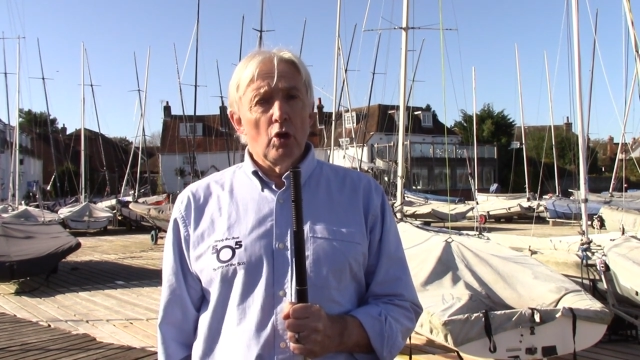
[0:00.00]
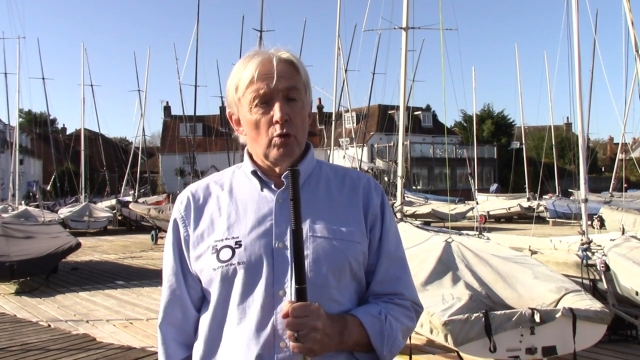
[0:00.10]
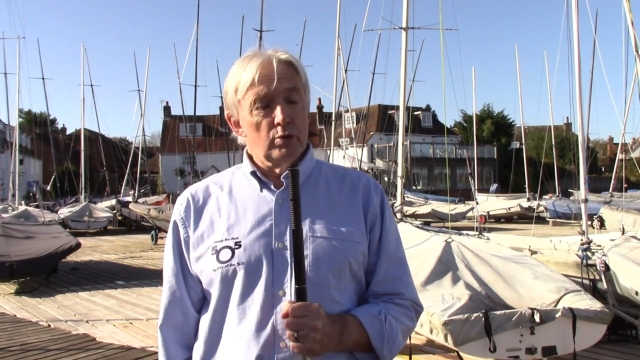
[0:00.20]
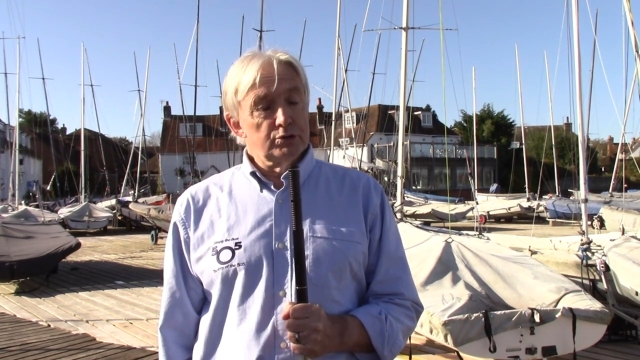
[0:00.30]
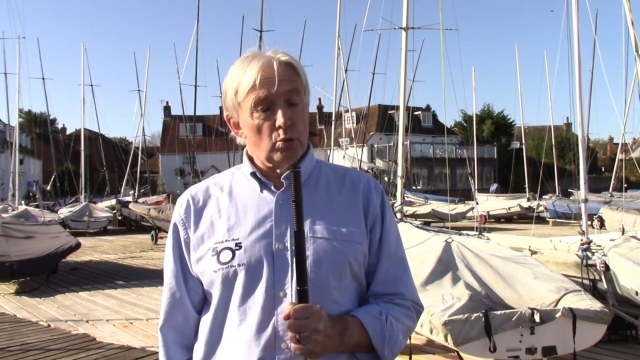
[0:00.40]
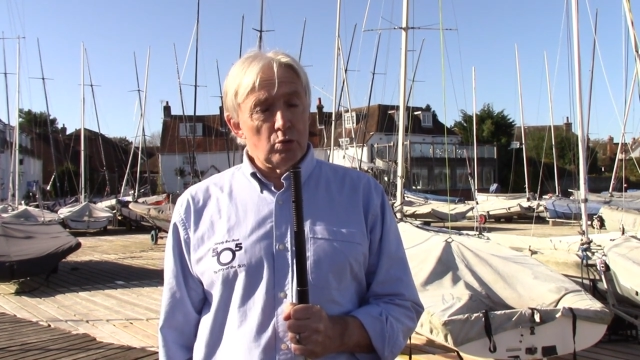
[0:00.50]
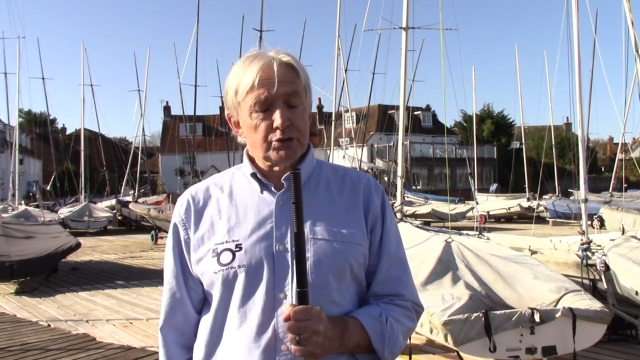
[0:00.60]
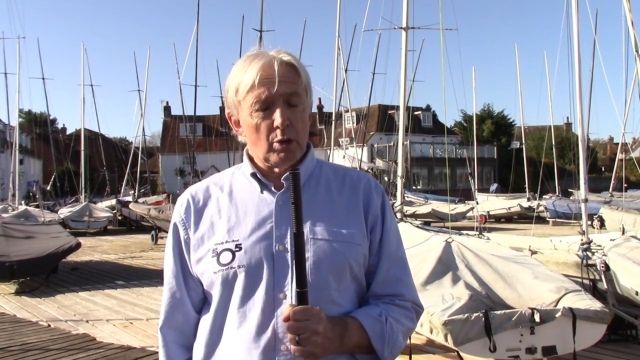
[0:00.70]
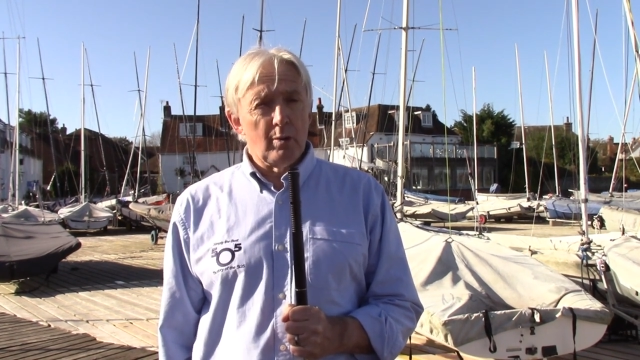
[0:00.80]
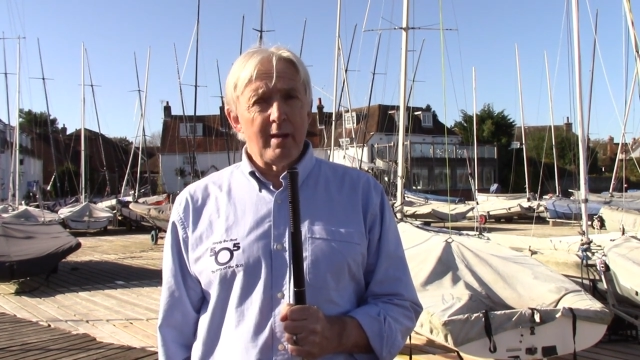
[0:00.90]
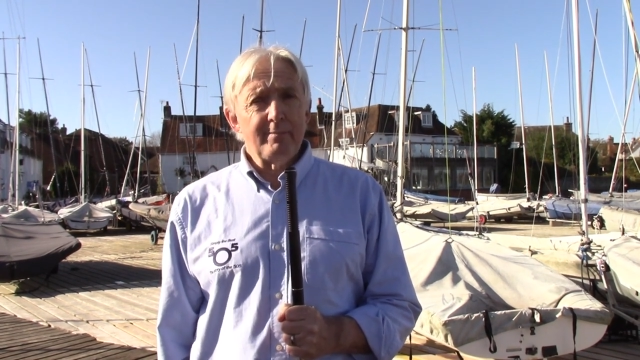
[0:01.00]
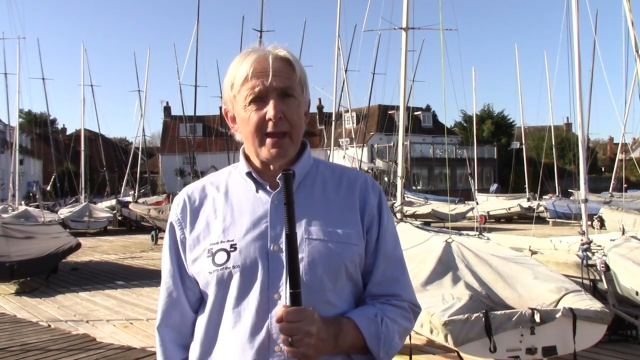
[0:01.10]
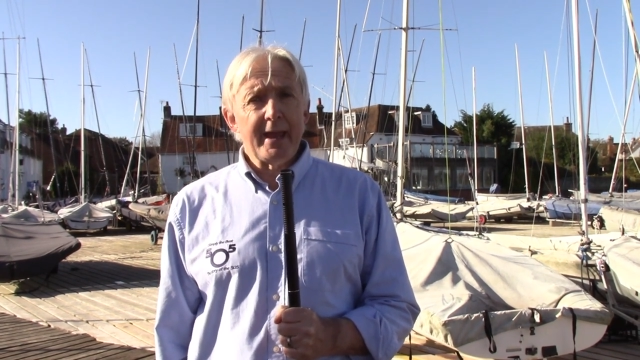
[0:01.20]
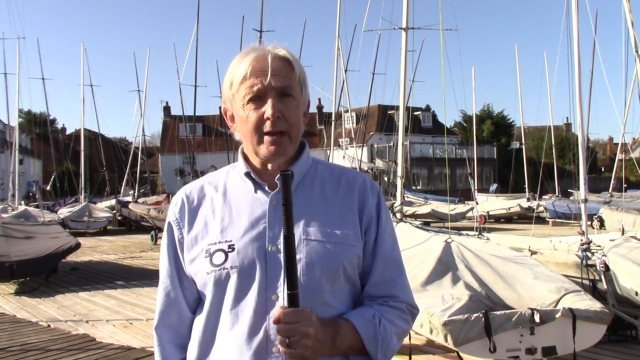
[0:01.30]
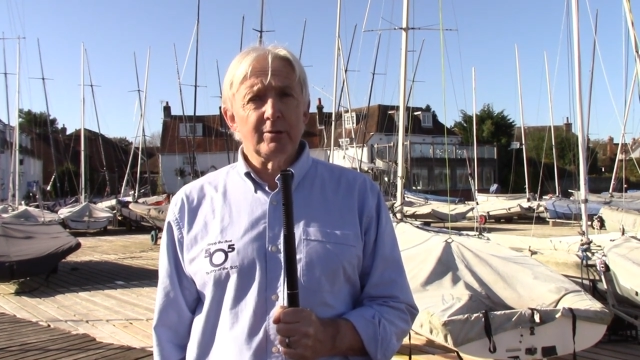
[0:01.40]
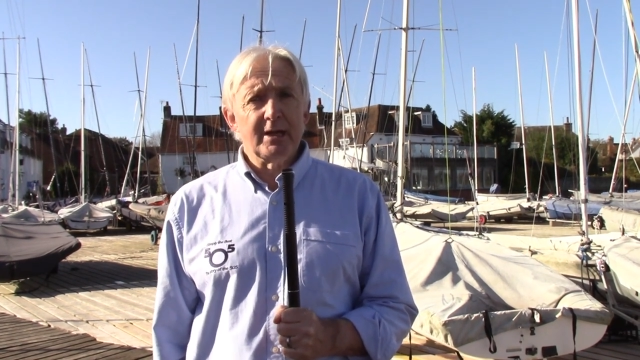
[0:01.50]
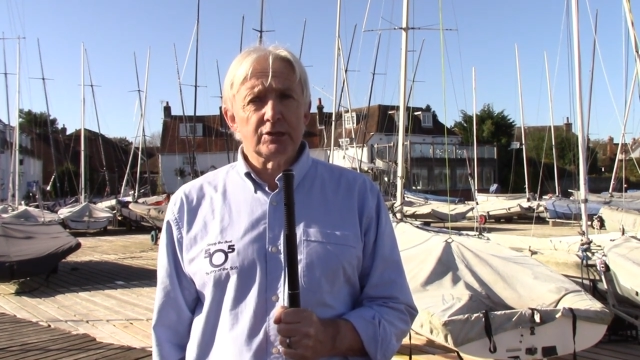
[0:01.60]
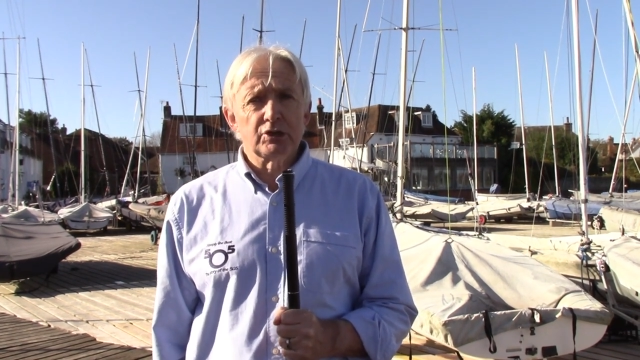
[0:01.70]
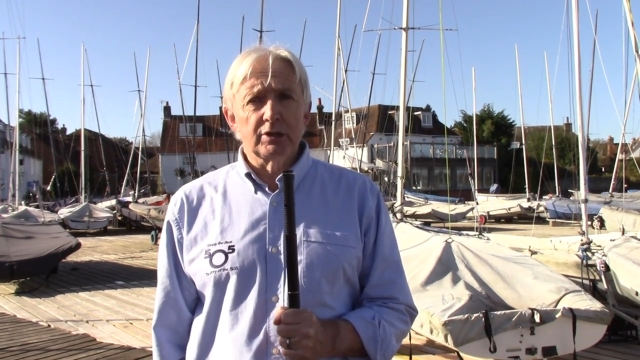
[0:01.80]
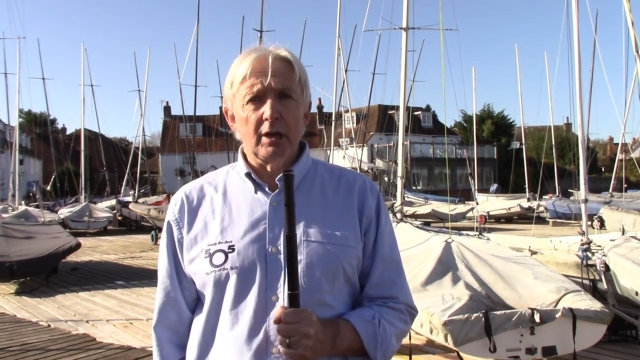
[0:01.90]
who was also a member here at
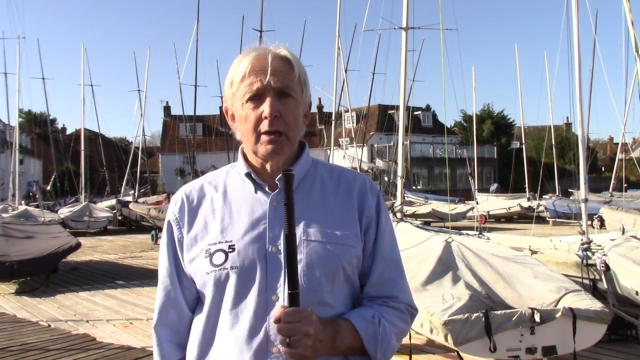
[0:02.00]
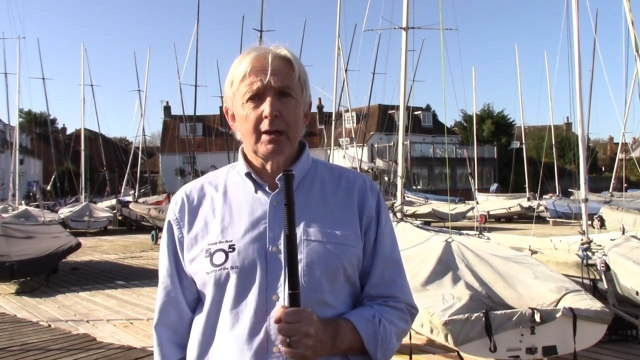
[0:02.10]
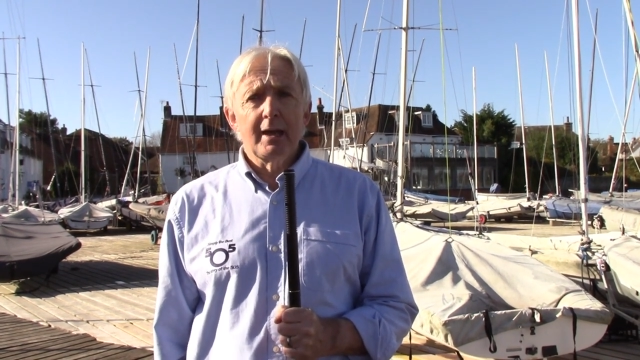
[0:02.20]
Itchenor,